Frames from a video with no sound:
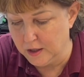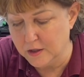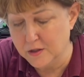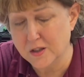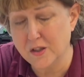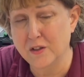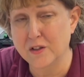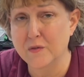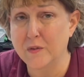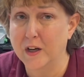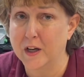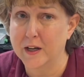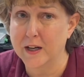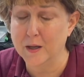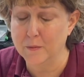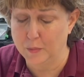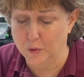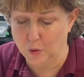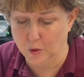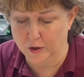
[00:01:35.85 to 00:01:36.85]
So it's very
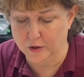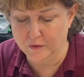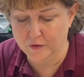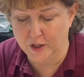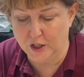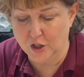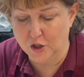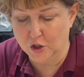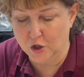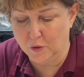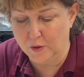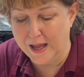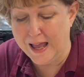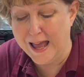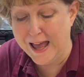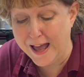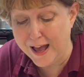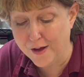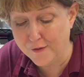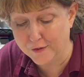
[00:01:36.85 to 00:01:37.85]
important that you don't
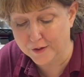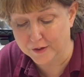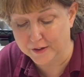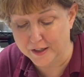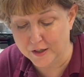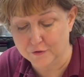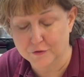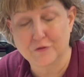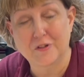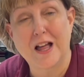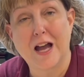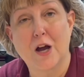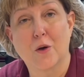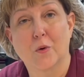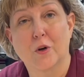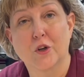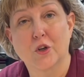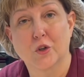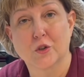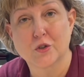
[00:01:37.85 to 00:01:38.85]
heavily
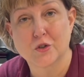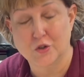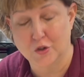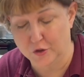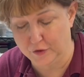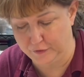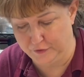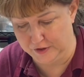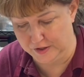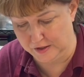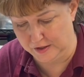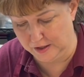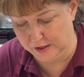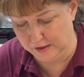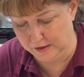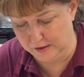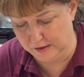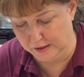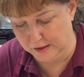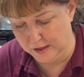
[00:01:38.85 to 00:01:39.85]
flour your
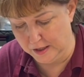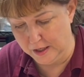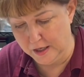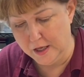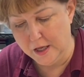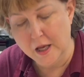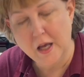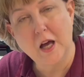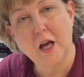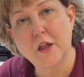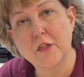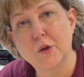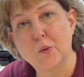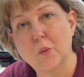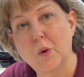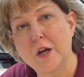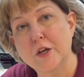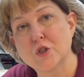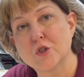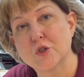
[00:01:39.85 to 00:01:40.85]
surfaces,
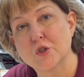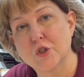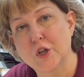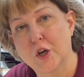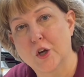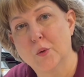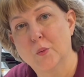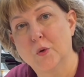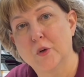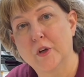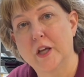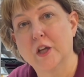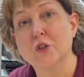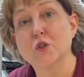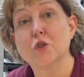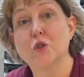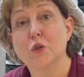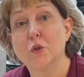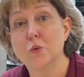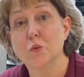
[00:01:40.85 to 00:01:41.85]
otherwise your dough will
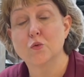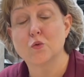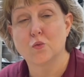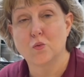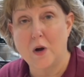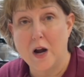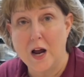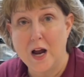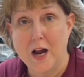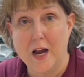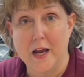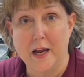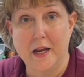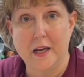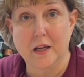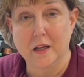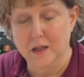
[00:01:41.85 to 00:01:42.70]
get too dry